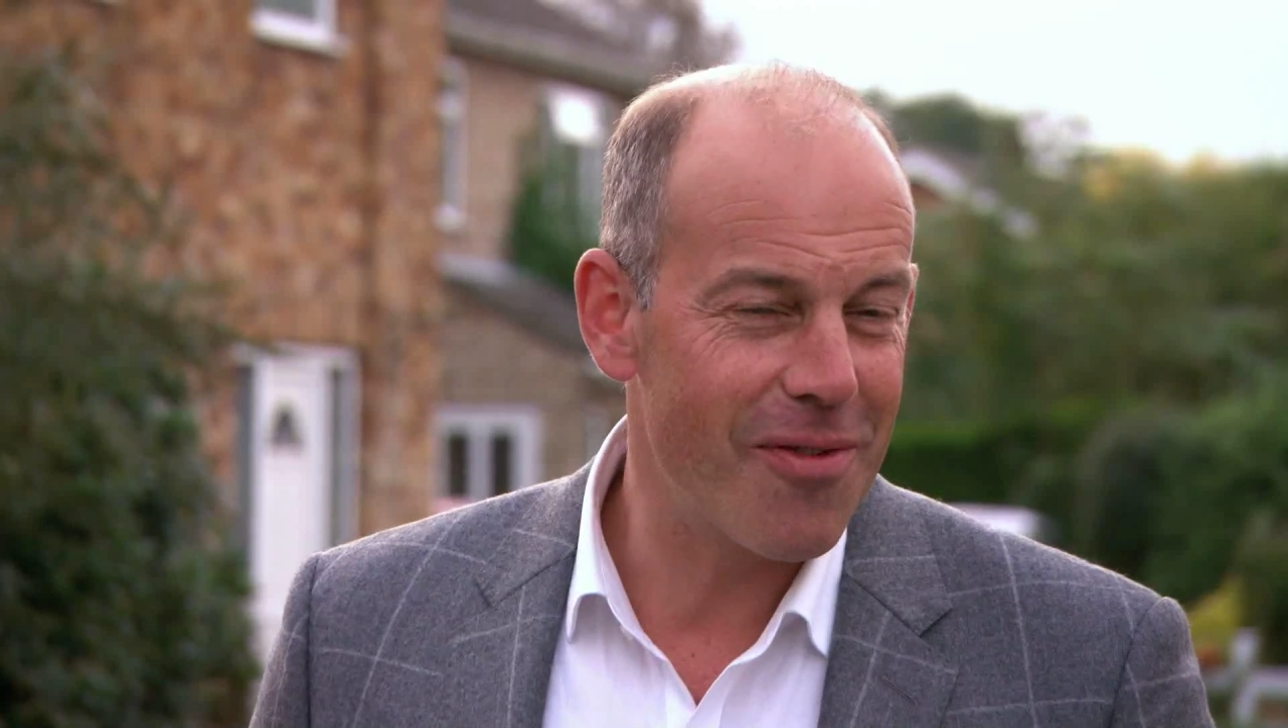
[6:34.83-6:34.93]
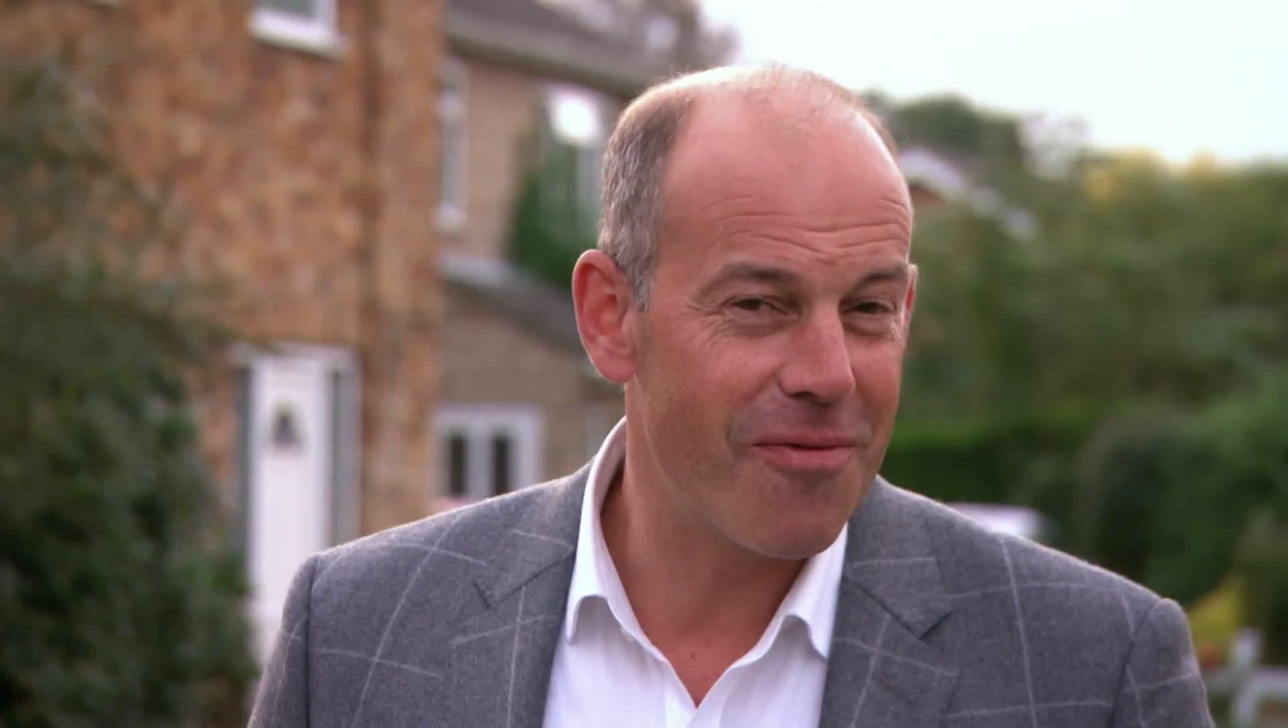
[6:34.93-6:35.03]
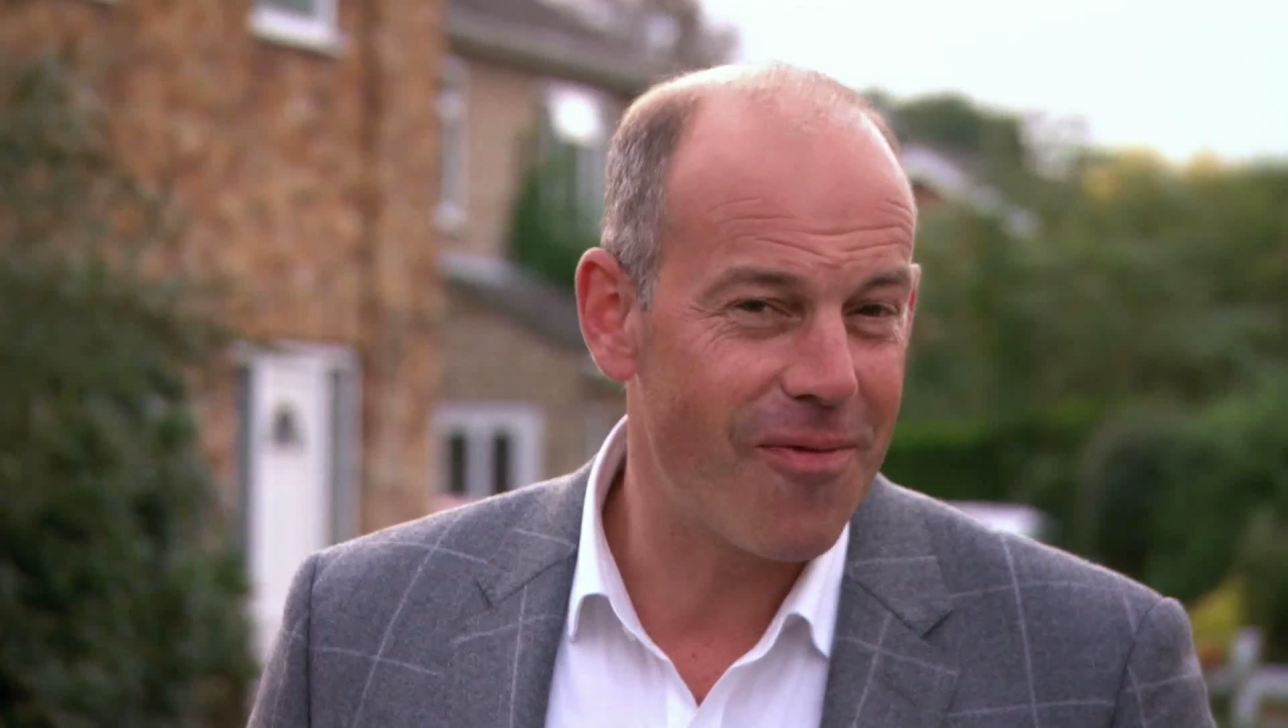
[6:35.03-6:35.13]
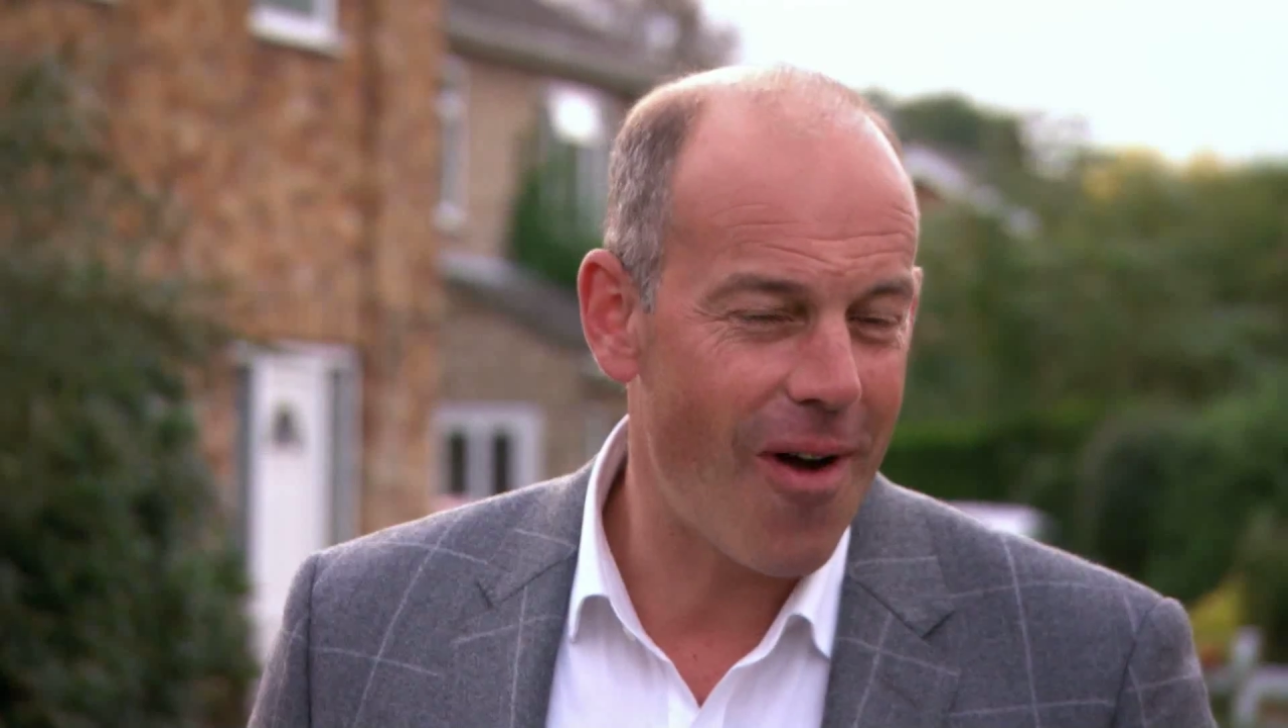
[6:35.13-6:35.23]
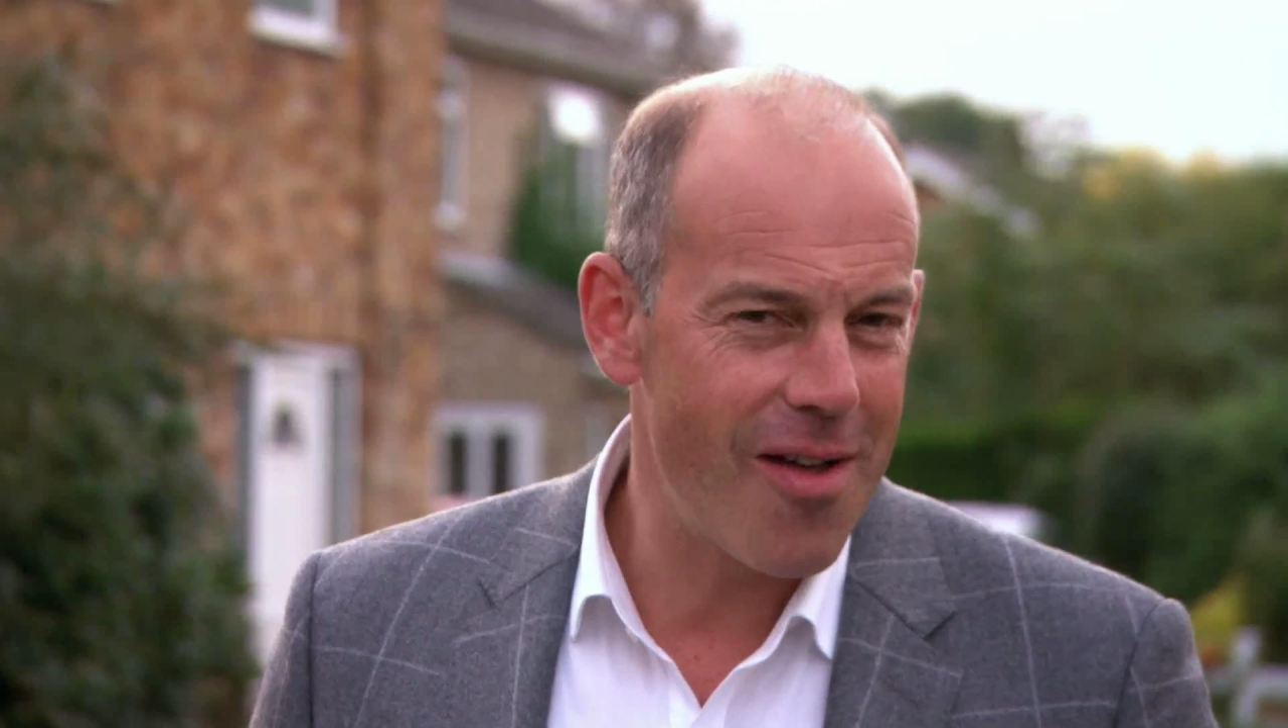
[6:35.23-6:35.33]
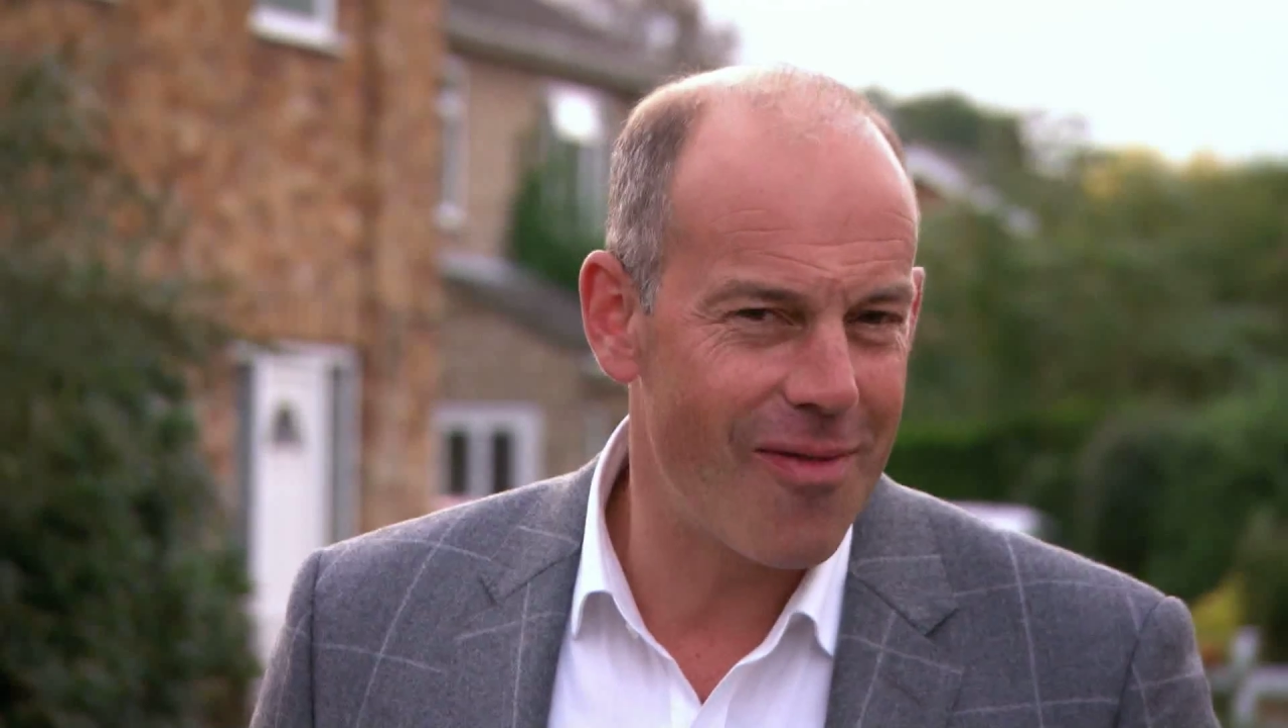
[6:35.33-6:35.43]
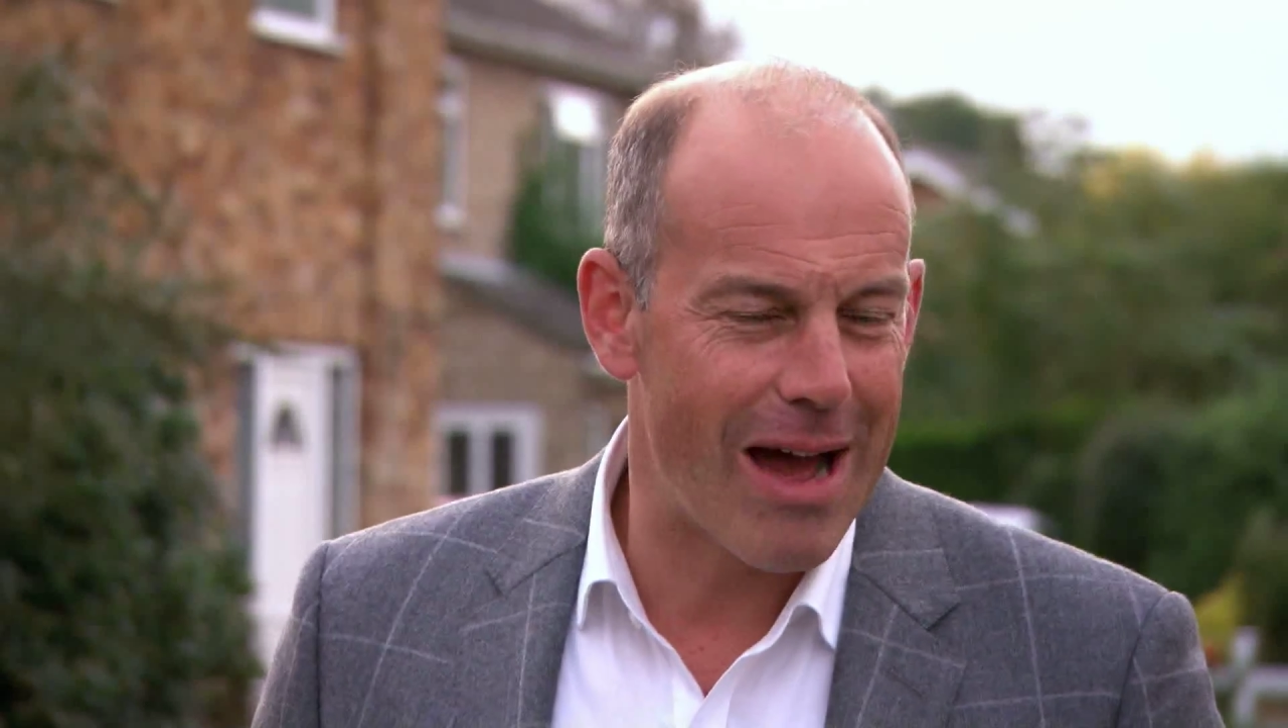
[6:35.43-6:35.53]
5